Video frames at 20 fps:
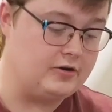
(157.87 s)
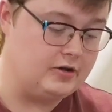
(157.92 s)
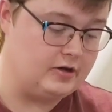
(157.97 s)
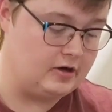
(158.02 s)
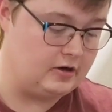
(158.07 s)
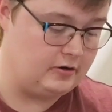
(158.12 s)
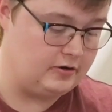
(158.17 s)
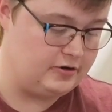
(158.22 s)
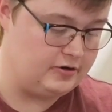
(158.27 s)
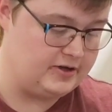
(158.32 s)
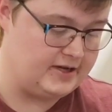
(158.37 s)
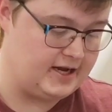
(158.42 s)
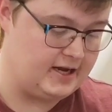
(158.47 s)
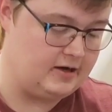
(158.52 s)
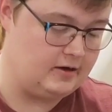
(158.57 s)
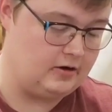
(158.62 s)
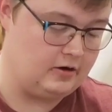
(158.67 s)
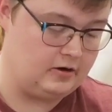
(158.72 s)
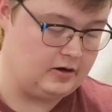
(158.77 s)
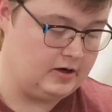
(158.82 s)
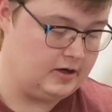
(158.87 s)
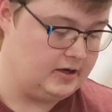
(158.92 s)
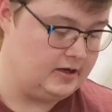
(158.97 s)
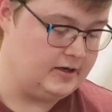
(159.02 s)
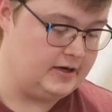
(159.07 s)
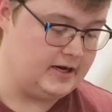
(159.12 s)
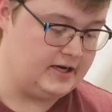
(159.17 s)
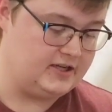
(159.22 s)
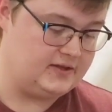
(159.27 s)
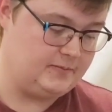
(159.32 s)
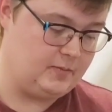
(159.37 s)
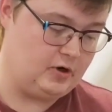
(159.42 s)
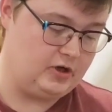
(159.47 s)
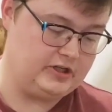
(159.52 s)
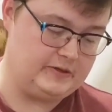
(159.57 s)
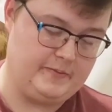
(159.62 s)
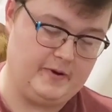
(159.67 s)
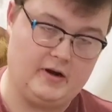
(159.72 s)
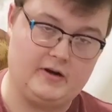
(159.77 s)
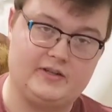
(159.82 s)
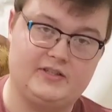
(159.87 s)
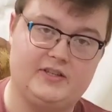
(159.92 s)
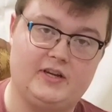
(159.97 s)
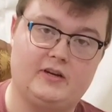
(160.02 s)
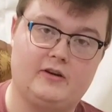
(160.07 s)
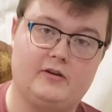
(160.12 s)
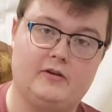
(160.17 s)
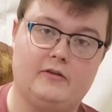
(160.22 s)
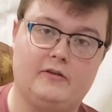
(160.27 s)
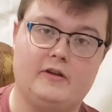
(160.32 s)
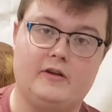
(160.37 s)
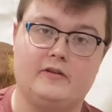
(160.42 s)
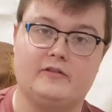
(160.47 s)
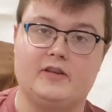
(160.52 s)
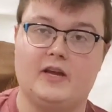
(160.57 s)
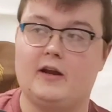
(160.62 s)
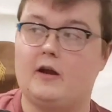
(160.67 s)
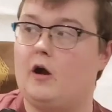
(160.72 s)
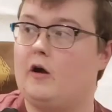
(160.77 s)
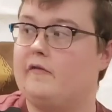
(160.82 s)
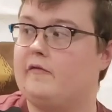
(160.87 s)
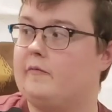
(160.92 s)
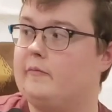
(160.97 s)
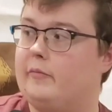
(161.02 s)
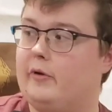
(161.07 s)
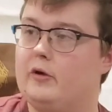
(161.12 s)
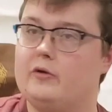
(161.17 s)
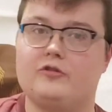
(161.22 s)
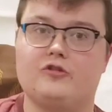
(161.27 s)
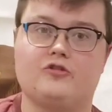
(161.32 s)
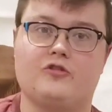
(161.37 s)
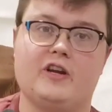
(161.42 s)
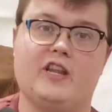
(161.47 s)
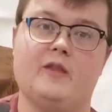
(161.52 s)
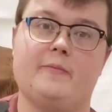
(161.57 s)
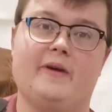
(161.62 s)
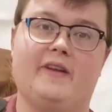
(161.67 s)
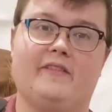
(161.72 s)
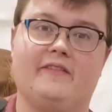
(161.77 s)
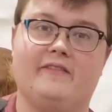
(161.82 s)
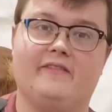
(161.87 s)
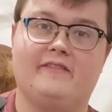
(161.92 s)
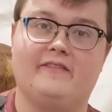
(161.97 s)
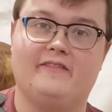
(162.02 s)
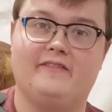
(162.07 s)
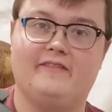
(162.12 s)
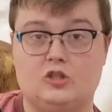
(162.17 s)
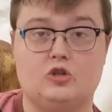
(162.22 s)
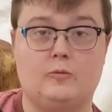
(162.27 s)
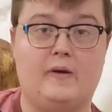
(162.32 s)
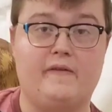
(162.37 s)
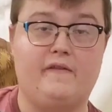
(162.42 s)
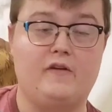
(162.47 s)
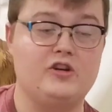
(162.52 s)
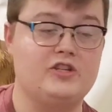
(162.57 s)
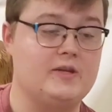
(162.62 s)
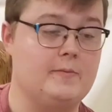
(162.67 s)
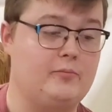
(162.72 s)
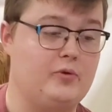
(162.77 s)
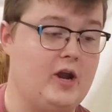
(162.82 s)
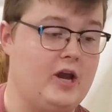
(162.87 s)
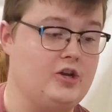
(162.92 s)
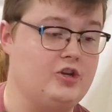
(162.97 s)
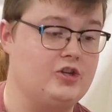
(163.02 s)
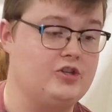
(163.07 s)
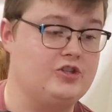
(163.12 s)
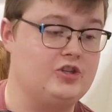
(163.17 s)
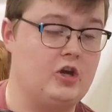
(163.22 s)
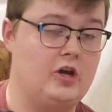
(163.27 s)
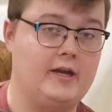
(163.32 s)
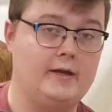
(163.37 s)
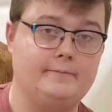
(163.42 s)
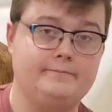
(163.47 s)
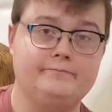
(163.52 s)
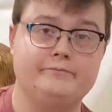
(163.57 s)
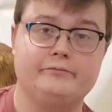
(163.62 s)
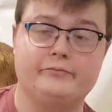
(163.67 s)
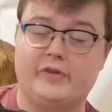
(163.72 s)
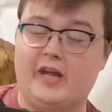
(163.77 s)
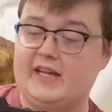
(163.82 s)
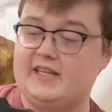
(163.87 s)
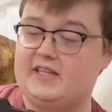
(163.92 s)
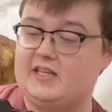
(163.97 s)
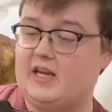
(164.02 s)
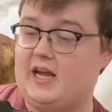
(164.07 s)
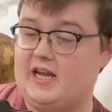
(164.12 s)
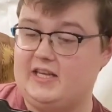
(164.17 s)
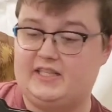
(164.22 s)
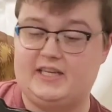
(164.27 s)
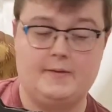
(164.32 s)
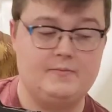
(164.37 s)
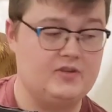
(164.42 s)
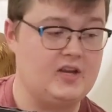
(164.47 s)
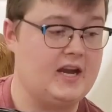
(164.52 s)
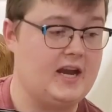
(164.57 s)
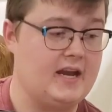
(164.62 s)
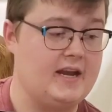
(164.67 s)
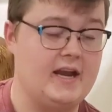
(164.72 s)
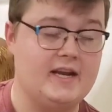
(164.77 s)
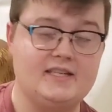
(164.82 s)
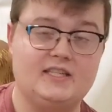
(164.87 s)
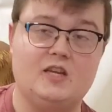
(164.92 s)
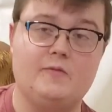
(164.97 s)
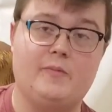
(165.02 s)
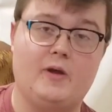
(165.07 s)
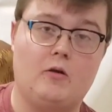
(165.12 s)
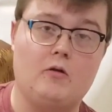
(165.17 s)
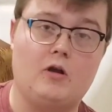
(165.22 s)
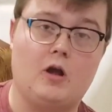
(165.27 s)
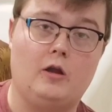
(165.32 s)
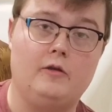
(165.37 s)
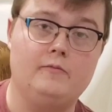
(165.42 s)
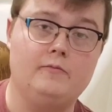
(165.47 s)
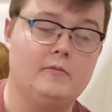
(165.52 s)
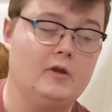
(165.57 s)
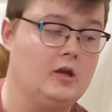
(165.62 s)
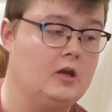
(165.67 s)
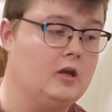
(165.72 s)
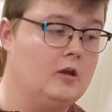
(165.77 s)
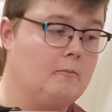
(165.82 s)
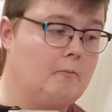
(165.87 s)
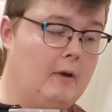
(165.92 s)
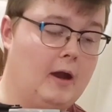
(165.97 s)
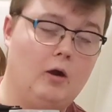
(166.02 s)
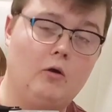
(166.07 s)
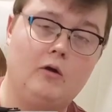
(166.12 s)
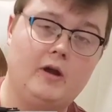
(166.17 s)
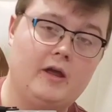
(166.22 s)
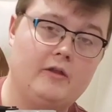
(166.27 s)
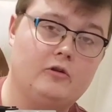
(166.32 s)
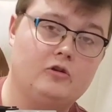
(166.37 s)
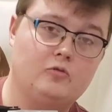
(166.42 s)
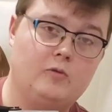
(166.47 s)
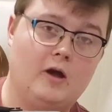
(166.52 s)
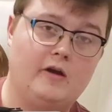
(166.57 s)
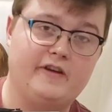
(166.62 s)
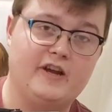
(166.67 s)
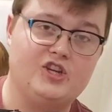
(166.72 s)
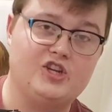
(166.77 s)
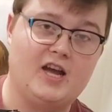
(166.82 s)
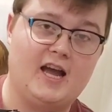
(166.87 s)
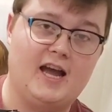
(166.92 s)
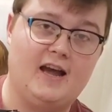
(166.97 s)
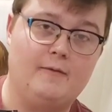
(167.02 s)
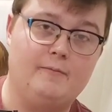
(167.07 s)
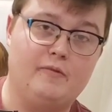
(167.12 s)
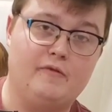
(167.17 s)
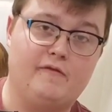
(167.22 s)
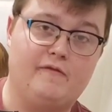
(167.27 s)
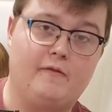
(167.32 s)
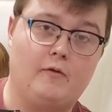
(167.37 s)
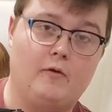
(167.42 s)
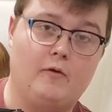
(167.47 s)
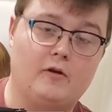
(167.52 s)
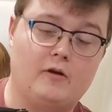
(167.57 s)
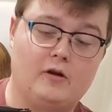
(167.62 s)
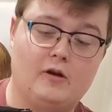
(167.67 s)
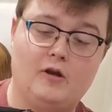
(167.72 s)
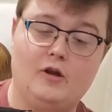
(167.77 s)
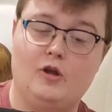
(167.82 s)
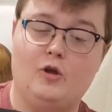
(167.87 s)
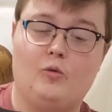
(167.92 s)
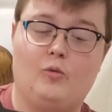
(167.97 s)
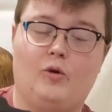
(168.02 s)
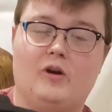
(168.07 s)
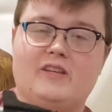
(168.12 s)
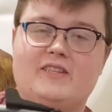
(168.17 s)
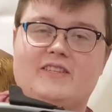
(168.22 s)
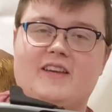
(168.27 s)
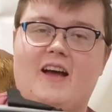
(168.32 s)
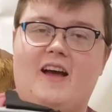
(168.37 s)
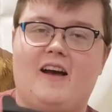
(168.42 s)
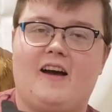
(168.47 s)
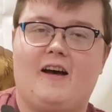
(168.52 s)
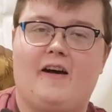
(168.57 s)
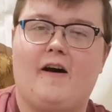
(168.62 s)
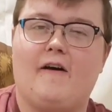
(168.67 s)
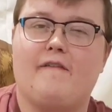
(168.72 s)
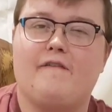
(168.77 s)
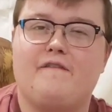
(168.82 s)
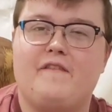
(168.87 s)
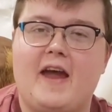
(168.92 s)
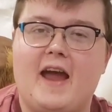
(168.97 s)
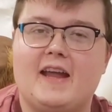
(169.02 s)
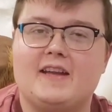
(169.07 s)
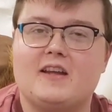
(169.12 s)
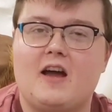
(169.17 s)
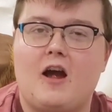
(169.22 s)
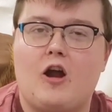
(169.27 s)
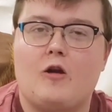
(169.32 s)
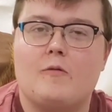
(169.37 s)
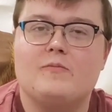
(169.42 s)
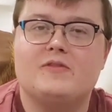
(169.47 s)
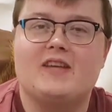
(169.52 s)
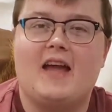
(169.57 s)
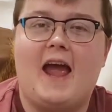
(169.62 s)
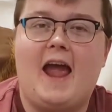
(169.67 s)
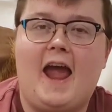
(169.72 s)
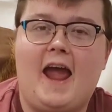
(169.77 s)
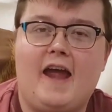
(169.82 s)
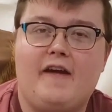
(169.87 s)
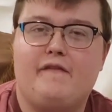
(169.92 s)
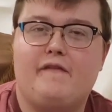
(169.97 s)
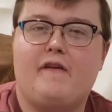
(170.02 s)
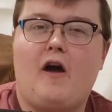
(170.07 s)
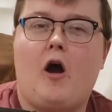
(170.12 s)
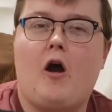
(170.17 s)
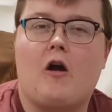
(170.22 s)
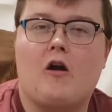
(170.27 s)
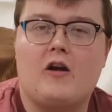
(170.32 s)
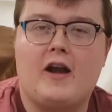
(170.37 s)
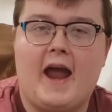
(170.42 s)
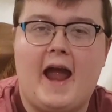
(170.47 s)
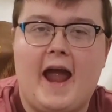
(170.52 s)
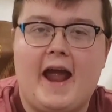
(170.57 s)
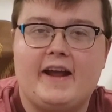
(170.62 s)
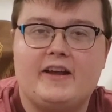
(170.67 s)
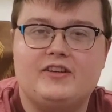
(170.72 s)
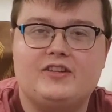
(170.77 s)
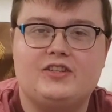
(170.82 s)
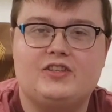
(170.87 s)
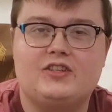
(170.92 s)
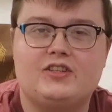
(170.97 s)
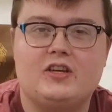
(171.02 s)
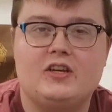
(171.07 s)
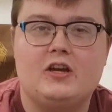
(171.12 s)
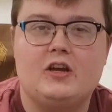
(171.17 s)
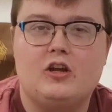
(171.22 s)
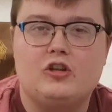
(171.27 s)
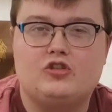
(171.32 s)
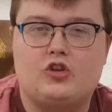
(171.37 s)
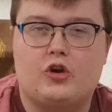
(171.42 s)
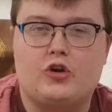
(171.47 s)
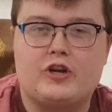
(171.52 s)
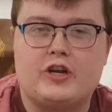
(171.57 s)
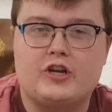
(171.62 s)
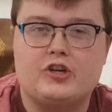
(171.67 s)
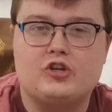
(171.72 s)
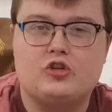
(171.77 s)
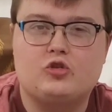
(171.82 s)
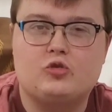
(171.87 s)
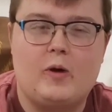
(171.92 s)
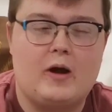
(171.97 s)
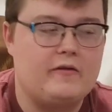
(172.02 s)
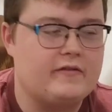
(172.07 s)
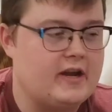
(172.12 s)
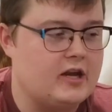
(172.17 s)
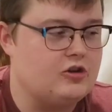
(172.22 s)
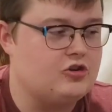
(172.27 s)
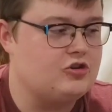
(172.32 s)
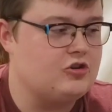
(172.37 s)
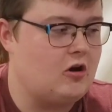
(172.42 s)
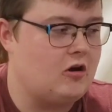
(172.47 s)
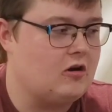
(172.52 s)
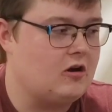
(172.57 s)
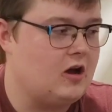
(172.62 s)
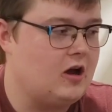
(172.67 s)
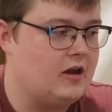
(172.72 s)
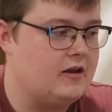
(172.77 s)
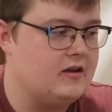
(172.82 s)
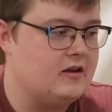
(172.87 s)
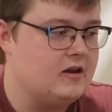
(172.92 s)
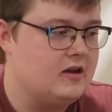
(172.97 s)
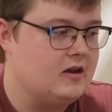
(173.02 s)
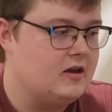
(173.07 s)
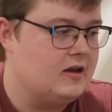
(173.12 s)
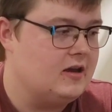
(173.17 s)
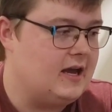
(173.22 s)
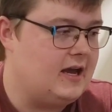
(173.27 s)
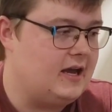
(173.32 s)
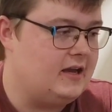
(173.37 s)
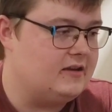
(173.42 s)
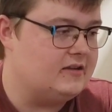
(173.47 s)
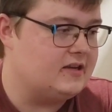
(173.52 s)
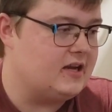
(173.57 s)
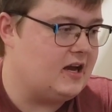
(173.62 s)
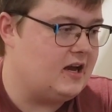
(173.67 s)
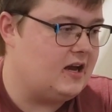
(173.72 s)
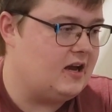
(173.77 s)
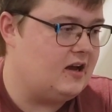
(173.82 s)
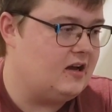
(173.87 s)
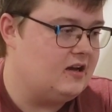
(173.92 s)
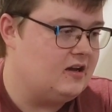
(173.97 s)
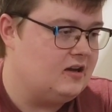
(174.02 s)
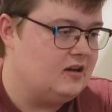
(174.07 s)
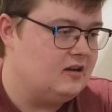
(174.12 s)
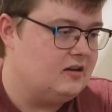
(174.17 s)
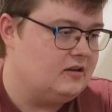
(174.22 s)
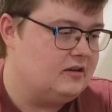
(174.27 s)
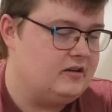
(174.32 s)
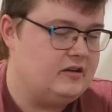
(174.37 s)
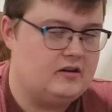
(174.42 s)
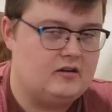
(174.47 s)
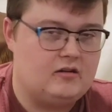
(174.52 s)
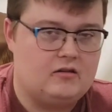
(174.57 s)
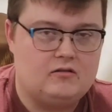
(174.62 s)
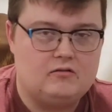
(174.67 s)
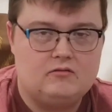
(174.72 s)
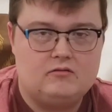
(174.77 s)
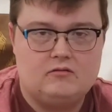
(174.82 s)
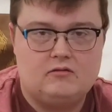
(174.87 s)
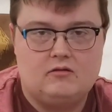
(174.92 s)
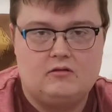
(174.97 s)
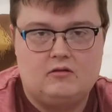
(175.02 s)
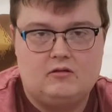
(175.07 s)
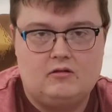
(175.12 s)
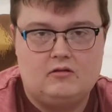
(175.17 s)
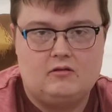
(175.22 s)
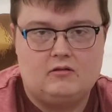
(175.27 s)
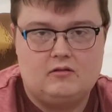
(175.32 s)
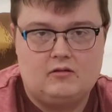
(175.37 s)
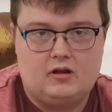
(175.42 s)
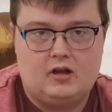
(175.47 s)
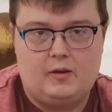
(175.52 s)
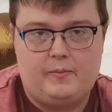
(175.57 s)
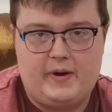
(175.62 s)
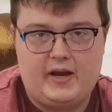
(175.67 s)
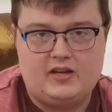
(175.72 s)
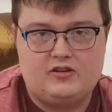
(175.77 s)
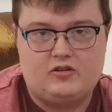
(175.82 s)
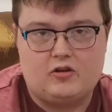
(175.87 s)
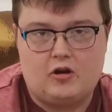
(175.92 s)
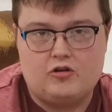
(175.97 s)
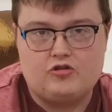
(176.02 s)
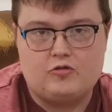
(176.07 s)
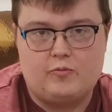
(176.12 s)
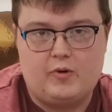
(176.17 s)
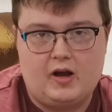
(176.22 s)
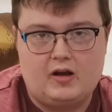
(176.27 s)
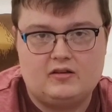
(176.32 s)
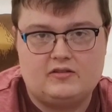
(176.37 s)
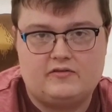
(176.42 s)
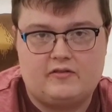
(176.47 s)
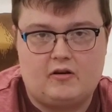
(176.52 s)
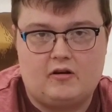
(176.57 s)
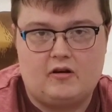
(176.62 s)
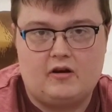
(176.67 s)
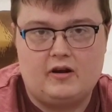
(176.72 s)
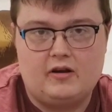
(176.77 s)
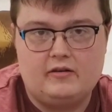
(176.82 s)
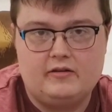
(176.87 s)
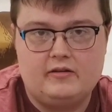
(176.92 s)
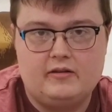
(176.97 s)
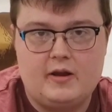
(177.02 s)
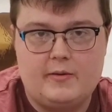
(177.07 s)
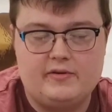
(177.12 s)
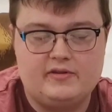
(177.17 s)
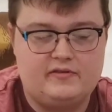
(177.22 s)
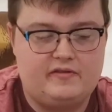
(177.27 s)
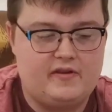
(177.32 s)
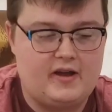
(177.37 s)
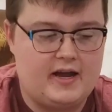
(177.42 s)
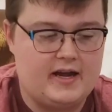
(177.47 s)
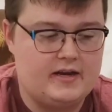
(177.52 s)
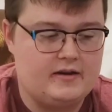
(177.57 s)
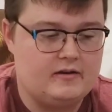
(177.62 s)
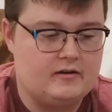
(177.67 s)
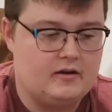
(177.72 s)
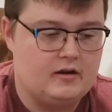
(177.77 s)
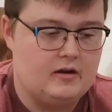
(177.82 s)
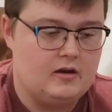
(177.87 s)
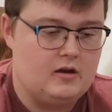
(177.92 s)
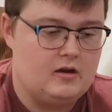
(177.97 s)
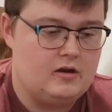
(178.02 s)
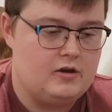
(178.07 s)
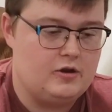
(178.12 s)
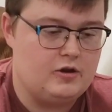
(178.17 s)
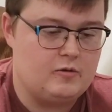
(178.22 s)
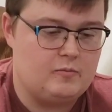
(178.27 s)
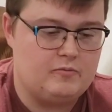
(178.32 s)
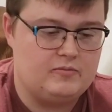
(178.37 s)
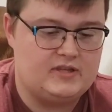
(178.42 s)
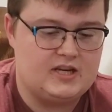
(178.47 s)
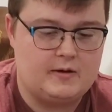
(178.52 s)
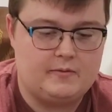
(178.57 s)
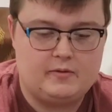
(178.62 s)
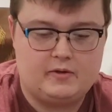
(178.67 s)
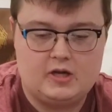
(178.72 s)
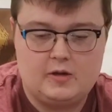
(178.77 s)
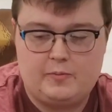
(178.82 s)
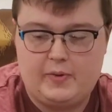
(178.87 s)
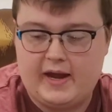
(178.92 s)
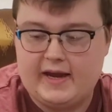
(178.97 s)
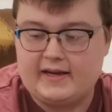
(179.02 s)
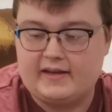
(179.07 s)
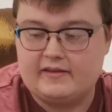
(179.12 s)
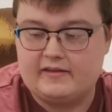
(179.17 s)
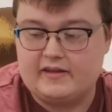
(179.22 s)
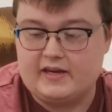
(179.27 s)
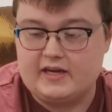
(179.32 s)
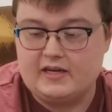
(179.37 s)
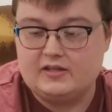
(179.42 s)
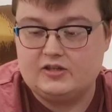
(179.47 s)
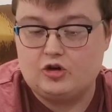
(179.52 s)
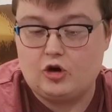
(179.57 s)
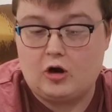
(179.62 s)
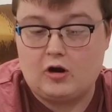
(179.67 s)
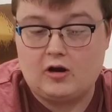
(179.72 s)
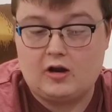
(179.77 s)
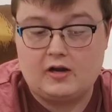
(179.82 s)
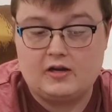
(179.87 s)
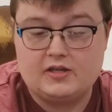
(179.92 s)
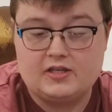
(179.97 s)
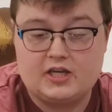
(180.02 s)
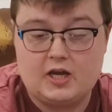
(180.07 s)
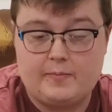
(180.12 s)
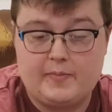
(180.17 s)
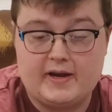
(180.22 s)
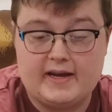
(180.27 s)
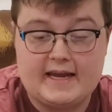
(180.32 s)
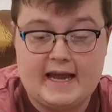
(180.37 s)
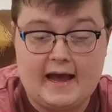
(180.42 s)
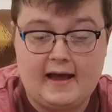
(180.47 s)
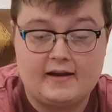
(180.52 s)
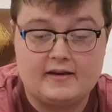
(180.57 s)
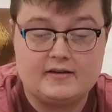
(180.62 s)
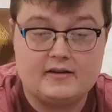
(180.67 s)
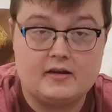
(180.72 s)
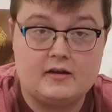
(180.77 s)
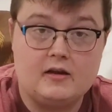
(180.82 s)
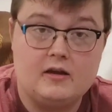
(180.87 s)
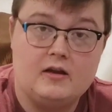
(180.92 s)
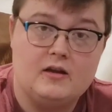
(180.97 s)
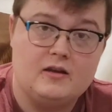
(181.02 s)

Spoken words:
you know, you get your nice Mossberg sticker that you can take off and put straight in the bin. My first impressions on it, it seems like a nicely built gun. My only other 12 gauge I had before was a Firearms FRX Turkish 12 gauge shotgun, and you know, I paid $200 for it. It was fine. You can typically pick these shotguns up in Canada